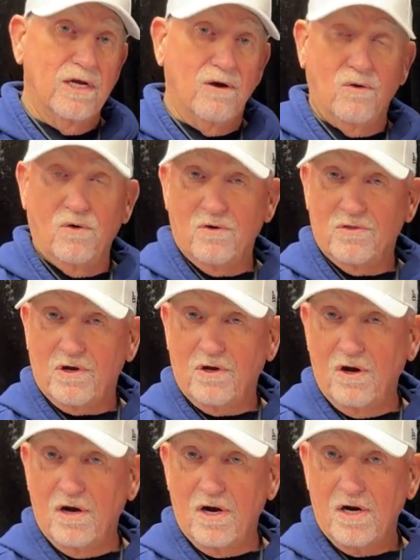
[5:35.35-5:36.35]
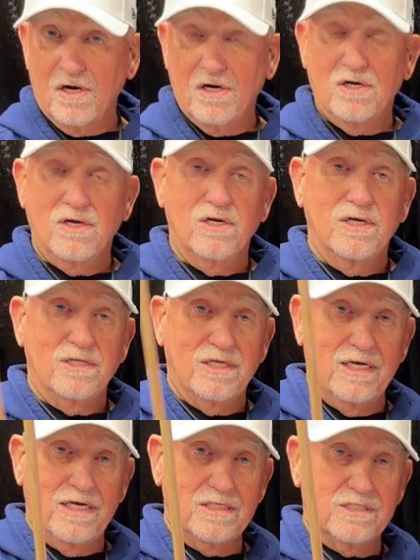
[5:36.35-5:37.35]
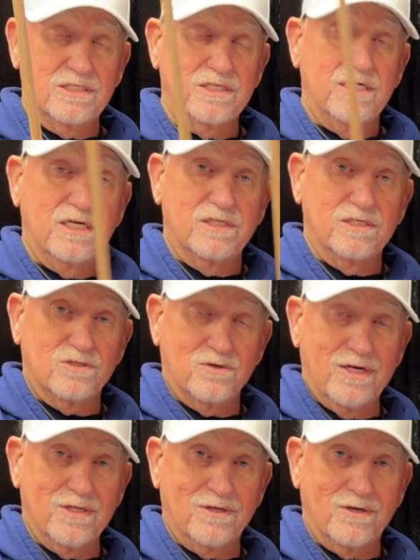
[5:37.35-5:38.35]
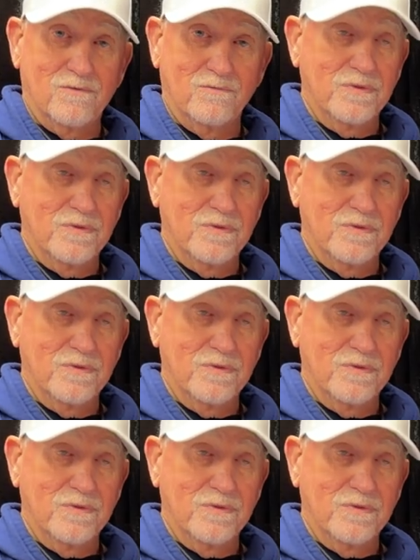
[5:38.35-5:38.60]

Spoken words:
or the car, the hitch, and the trailer.